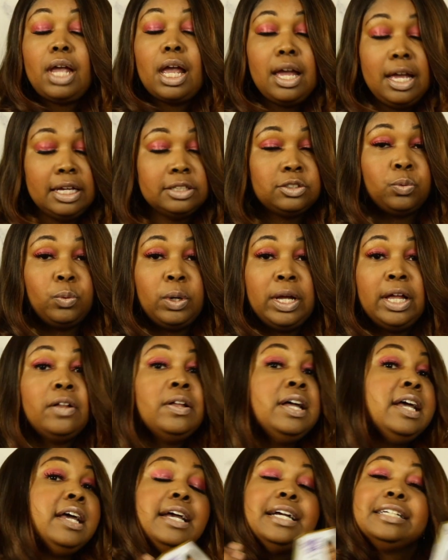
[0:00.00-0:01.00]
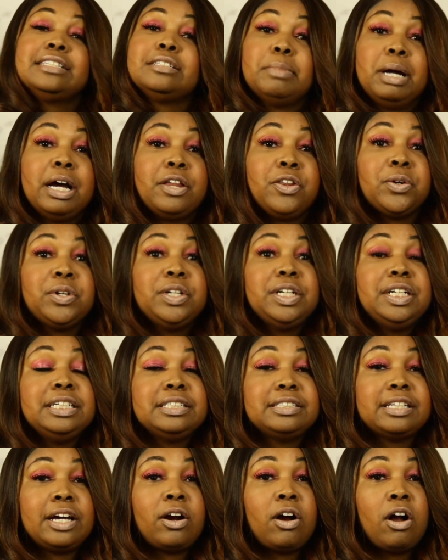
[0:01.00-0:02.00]
as well as some other goodies
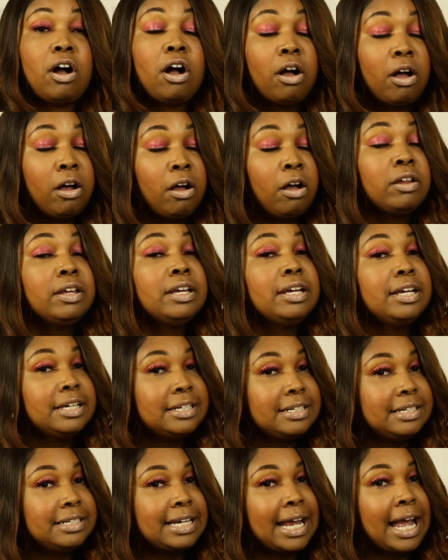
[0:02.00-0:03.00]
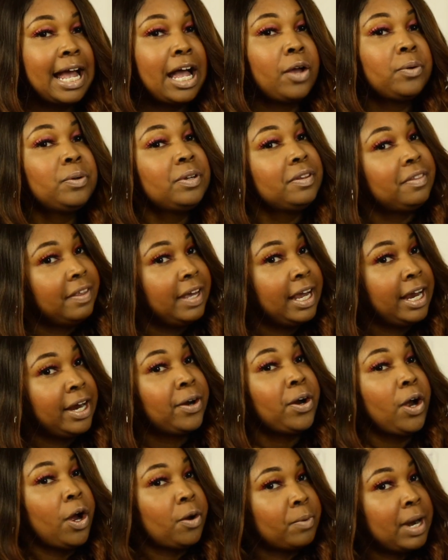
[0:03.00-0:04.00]
that are all down
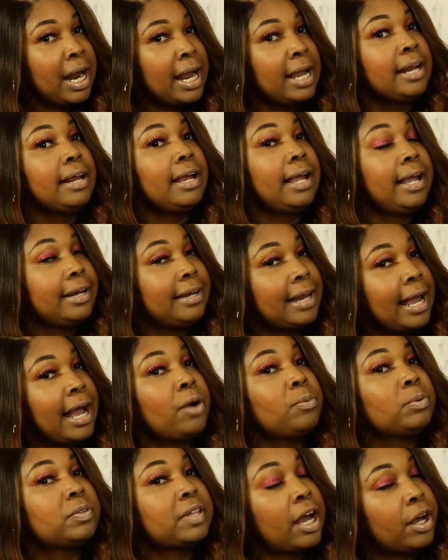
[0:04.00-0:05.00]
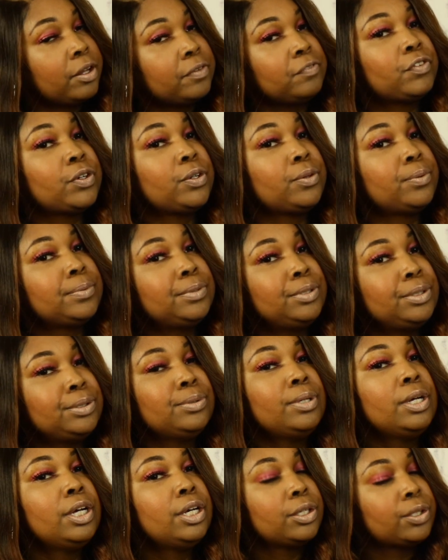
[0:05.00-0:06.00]
there. All right. And now without further
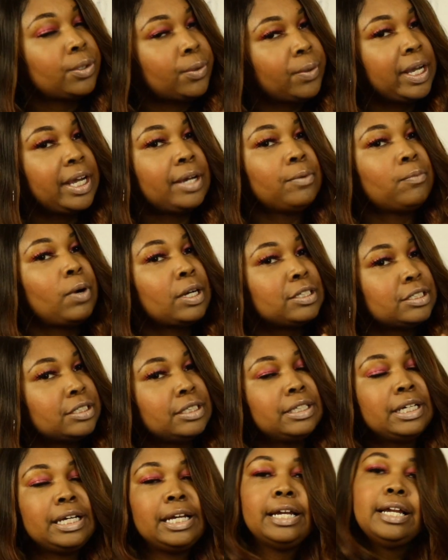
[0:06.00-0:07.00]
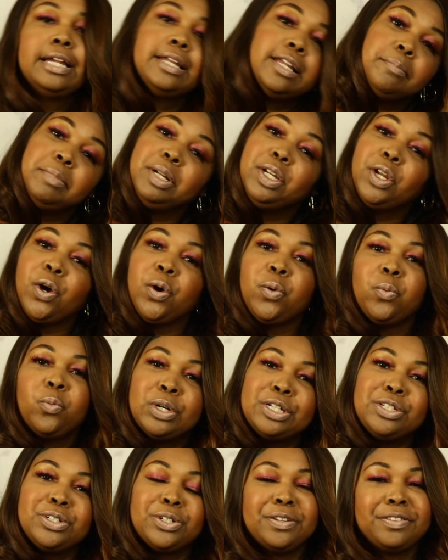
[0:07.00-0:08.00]
ado, go ahead and watch to the end and let me know
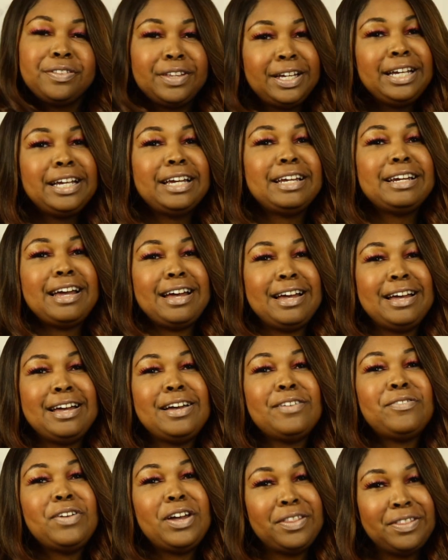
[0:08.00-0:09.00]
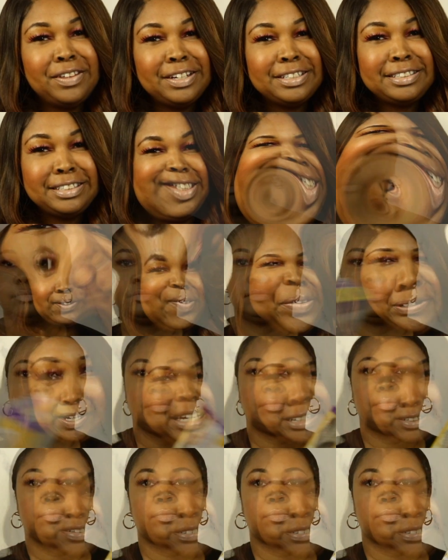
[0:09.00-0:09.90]
what you're thinking of this unit.